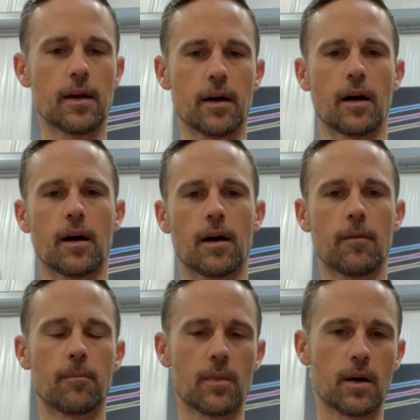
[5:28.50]

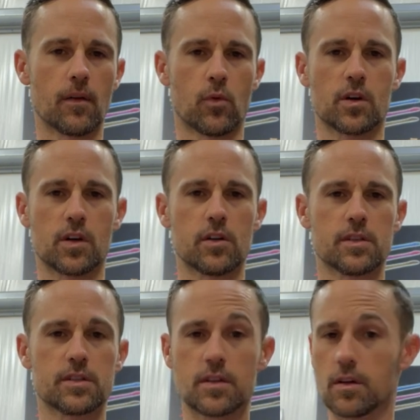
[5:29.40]
I've worked hard
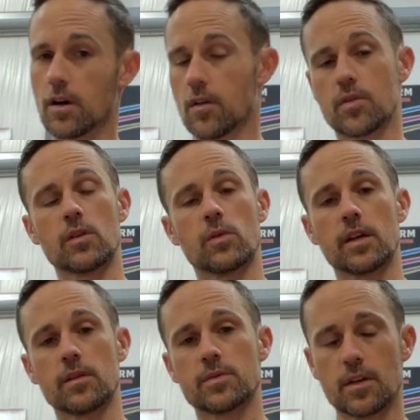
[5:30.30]
this year. I really want to
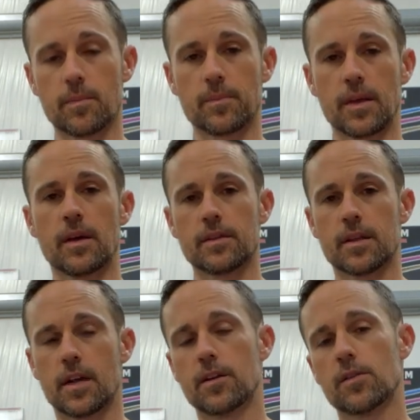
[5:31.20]
get them something
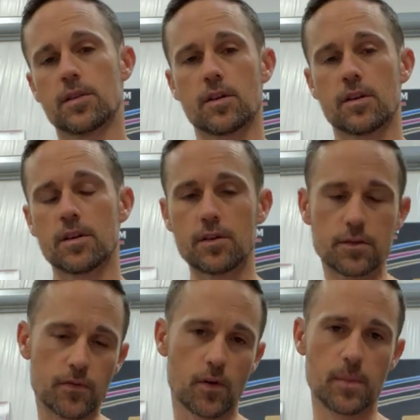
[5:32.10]
that I know that they're going to
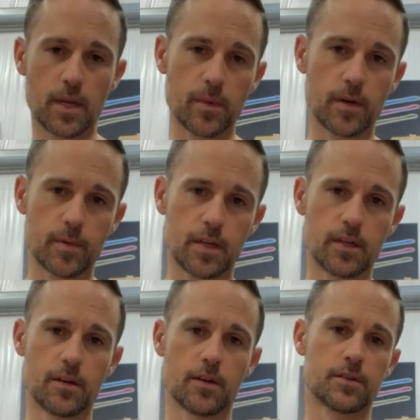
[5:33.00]
use for many, many, many
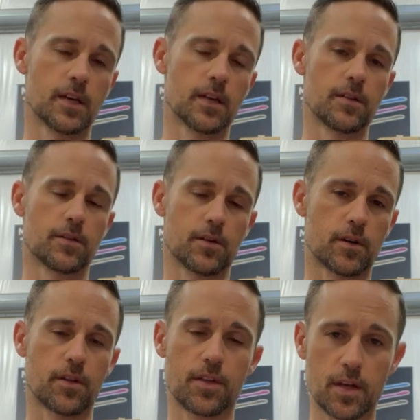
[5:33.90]
years, and that they're
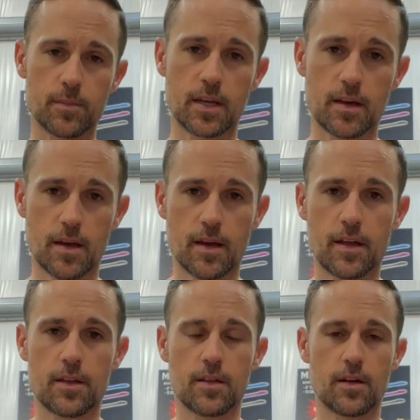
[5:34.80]
going to thank me
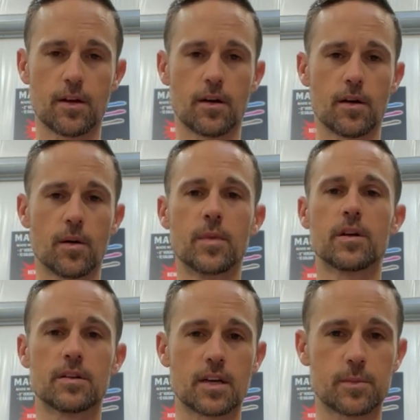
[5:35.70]
a
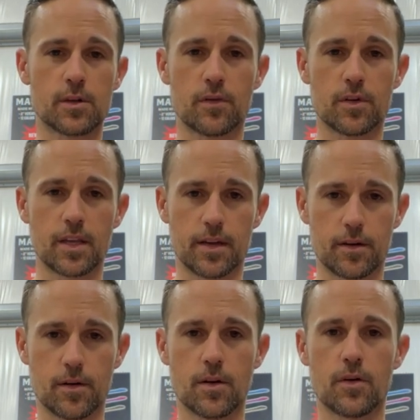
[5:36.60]
million times over
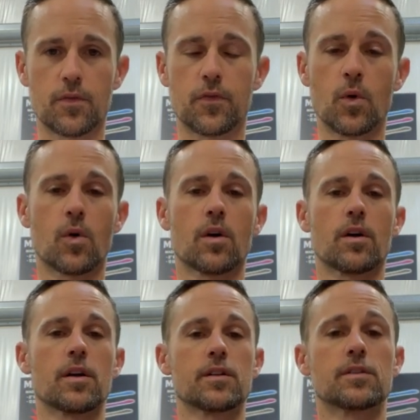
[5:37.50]
later
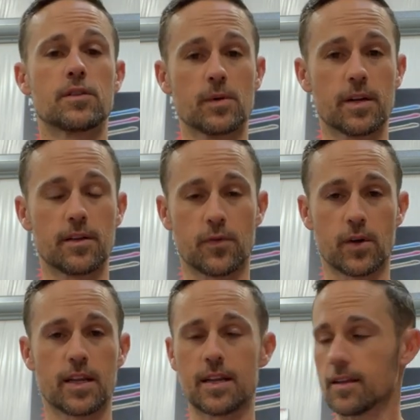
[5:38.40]
for
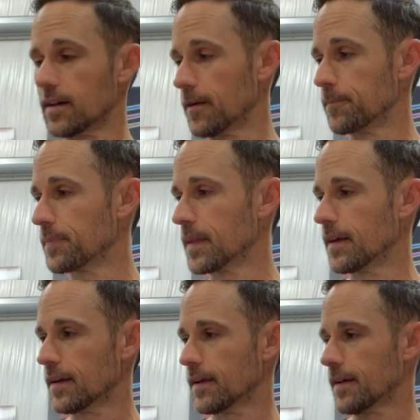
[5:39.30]
getting them.
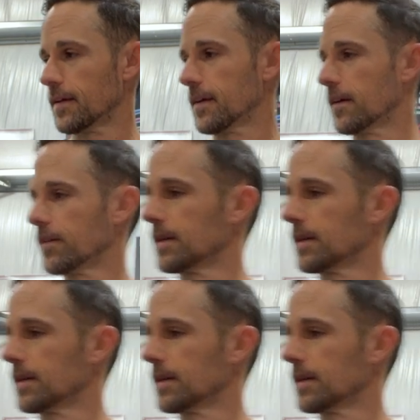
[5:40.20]
Here it